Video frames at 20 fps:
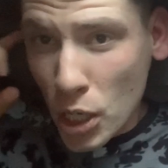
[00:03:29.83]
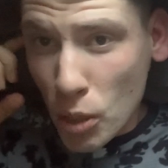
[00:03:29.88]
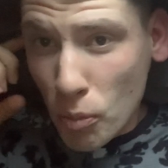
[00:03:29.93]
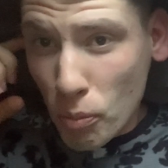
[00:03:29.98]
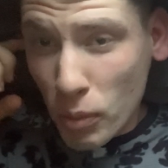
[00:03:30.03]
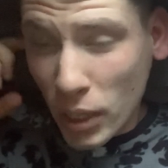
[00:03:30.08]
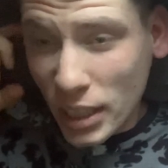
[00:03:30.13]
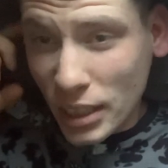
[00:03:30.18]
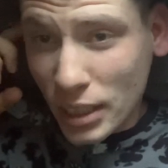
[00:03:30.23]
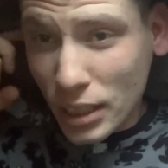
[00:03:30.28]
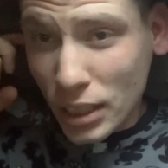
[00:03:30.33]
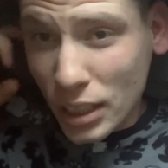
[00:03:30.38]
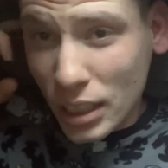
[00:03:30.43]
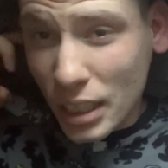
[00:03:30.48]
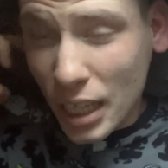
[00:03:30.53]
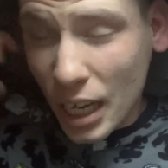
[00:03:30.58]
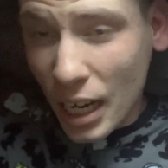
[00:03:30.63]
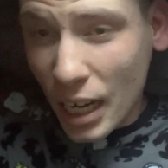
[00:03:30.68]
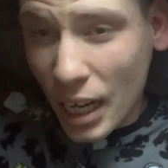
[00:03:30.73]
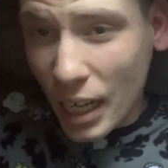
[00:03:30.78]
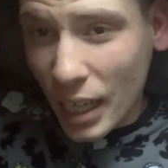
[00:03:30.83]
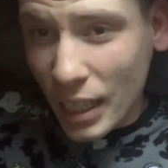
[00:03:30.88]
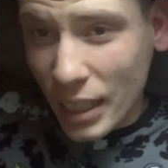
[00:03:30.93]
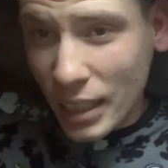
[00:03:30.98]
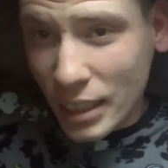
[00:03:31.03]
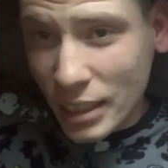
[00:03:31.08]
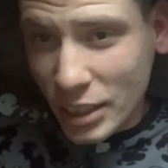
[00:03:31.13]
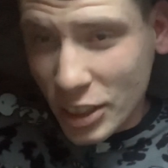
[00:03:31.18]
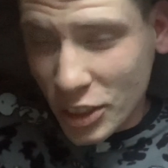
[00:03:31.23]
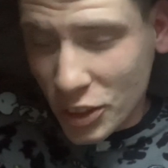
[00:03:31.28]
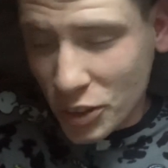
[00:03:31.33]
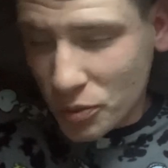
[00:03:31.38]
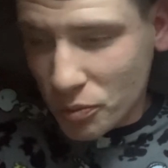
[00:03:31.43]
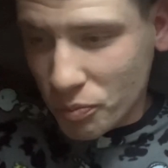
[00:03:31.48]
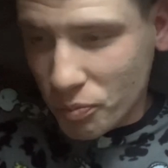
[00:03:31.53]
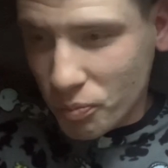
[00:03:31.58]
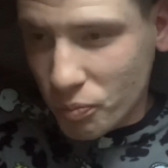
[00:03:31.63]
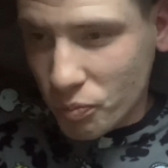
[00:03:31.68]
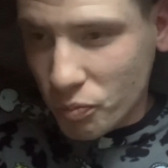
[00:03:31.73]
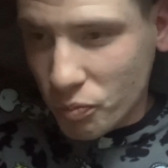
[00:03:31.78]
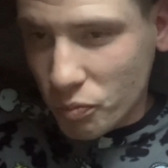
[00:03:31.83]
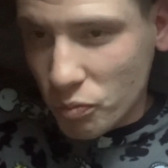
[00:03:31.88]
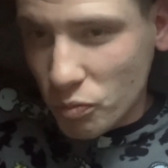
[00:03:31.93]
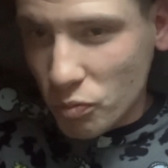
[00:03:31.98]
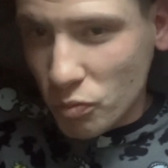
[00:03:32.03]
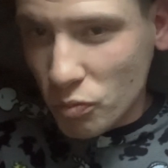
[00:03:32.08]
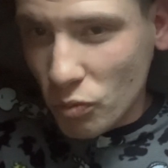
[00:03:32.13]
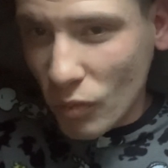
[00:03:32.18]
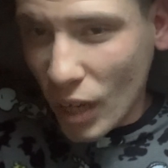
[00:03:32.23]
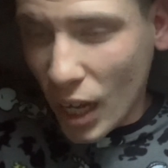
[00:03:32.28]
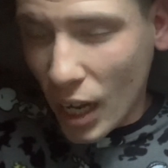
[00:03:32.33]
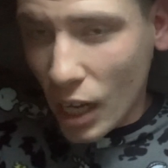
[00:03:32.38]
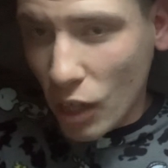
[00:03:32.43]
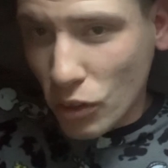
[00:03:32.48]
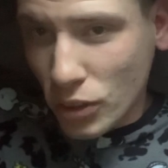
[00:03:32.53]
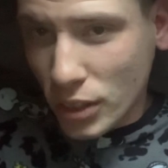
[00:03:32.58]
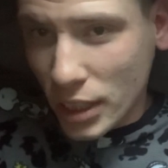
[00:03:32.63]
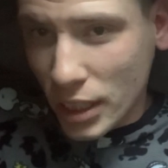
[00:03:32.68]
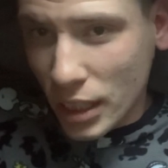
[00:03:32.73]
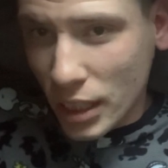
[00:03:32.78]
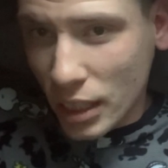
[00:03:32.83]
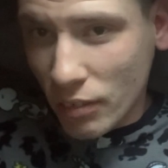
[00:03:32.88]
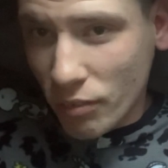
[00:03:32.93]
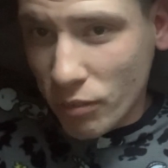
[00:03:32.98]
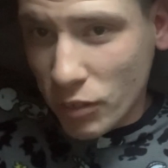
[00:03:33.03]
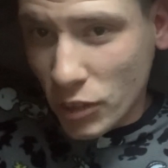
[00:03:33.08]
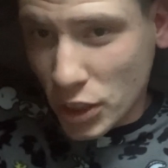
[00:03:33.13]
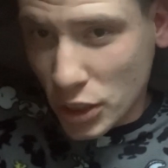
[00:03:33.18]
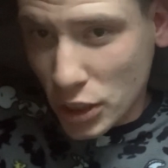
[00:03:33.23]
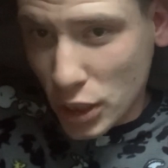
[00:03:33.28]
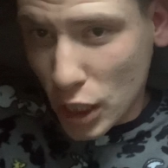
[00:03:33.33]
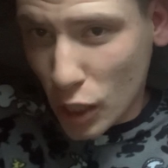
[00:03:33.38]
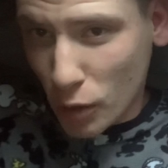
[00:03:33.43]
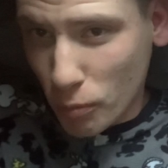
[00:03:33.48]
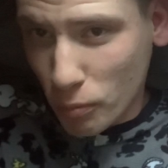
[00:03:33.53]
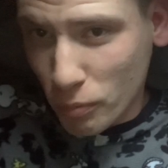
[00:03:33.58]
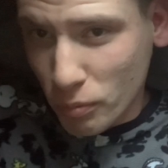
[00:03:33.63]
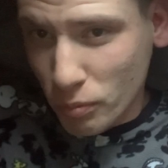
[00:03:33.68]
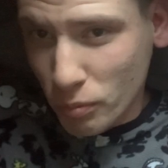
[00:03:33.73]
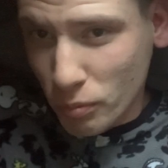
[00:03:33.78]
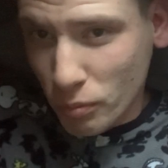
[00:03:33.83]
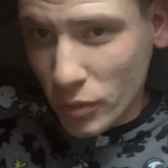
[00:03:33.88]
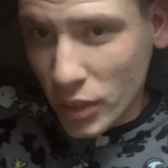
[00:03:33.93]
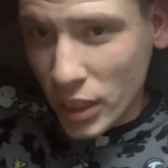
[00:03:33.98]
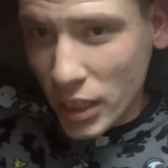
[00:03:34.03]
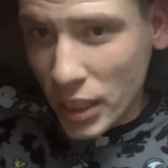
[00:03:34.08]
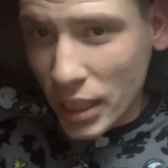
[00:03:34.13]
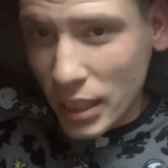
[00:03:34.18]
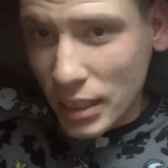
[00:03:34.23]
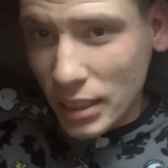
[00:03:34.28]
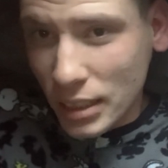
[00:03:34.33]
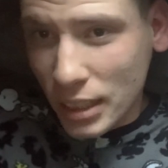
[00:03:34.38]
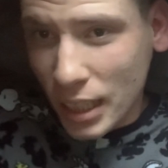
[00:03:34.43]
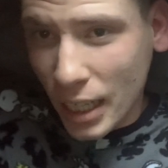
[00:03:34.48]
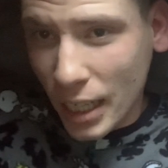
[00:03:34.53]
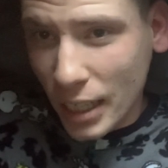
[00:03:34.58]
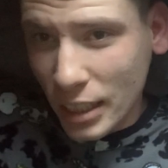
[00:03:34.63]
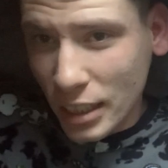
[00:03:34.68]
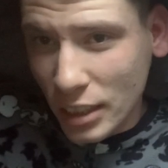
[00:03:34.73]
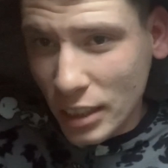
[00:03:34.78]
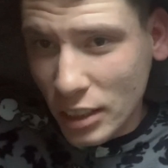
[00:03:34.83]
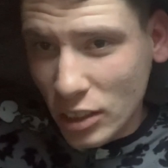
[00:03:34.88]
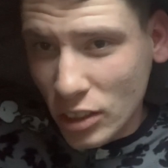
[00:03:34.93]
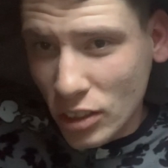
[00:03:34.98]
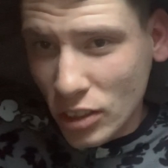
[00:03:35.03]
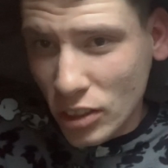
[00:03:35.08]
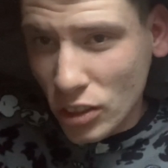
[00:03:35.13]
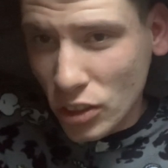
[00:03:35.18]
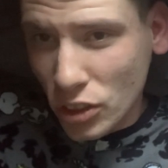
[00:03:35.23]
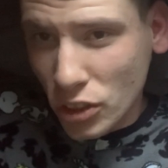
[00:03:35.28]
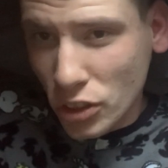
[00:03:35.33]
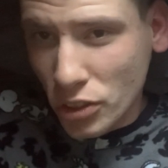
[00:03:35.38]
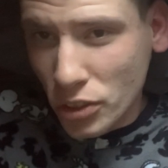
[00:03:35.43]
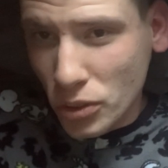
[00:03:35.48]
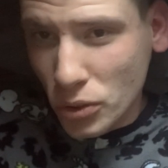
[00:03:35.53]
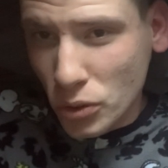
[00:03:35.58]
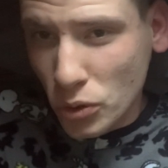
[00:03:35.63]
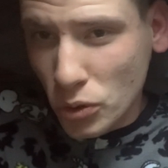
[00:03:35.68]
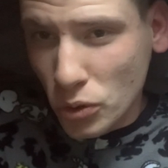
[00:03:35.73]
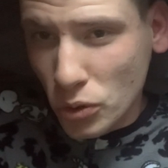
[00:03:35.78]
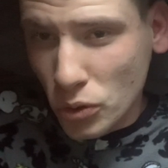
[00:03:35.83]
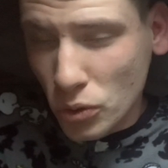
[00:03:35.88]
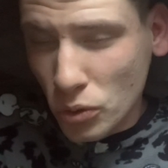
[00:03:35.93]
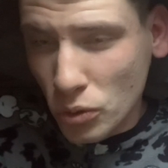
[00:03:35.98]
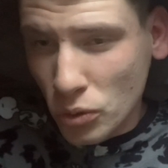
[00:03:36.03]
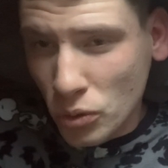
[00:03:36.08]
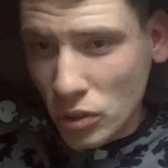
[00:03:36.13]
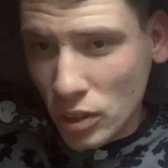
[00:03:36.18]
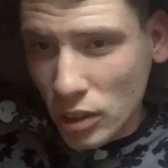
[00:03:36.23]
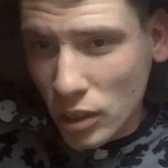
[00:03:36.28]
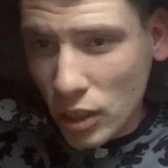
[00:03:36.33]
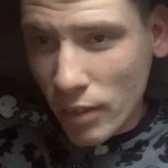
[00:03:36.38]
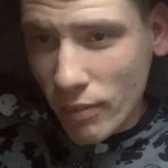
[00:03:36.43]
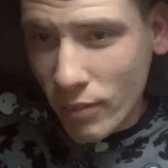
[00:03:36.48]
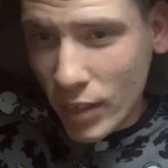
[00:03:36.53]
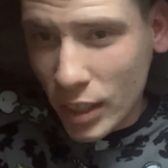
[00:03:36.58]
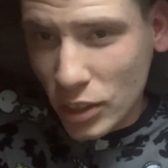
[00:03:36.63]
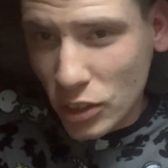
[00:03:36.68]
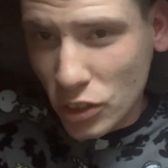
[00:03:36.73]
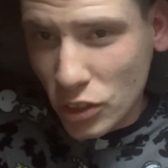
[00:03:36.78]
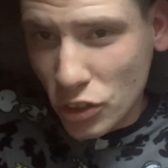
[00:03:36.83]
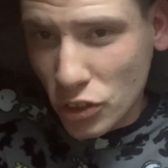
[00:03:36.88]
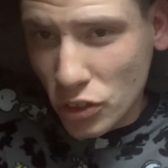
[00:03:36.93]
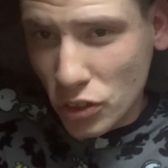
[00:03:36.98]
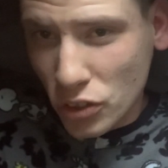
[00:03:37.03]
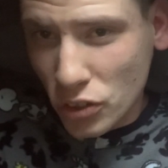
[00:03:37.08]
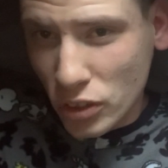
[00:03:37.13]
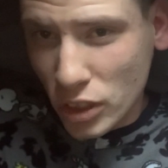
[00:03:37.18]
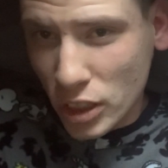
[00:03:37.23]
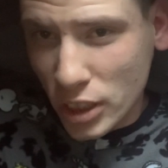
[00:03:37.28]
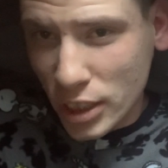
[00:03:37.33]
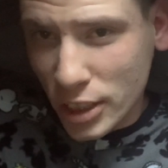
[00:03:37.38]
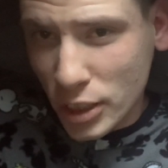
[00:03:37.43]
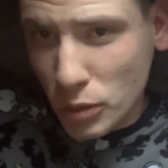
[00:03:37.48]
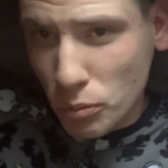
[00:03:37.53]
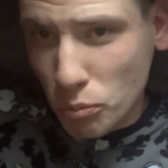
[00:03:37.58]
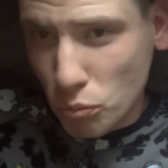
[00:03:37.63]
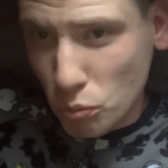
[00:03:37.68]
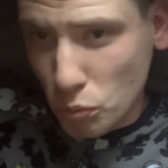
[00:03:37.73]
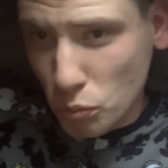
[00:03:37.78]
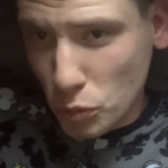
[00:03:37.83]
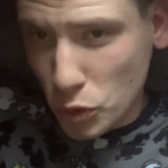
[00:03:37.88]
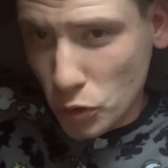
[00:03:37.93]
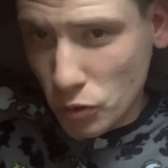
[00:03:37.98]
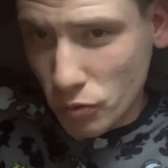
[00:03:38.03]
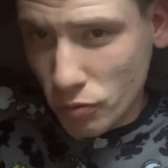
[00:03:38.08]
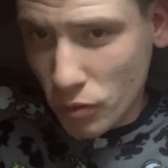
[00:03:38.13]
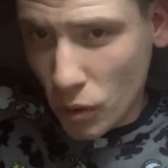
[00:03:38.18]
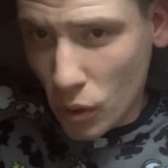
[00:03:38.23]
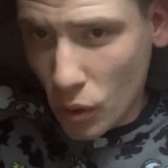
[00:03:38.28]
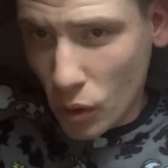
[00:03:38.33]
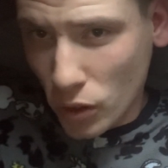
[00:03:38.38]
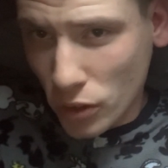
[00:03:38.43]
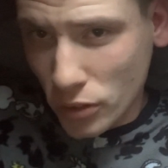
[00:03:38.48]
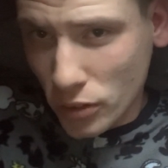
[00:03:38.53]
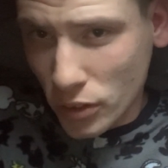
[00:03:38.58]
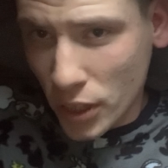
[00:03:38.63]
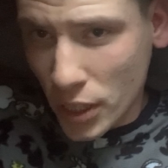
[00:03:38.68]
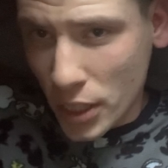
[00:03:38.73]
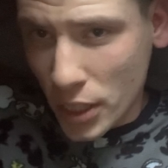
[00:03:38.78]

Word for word: but guys out there, for some, tend to eventually move on.